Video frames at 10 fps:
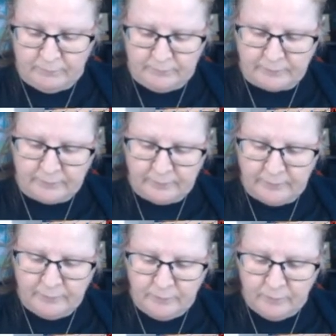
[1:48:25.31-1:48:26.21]
I've been doing a
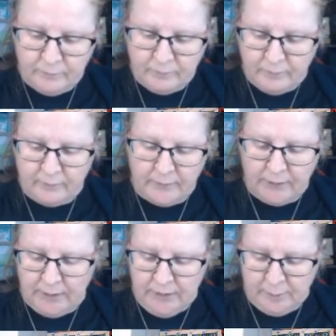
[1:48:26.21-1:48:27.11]
survey.
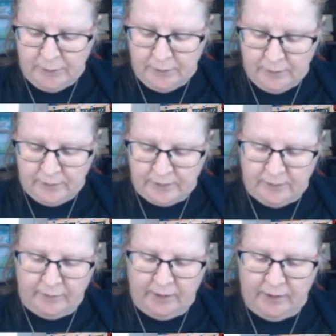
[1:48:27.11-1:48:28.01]
He's been doing a
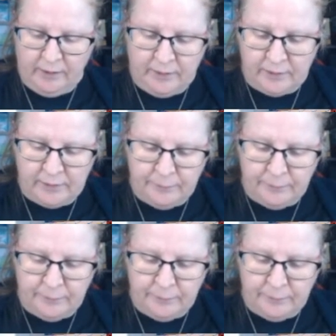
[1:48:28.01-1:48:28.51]
survey, he thinks.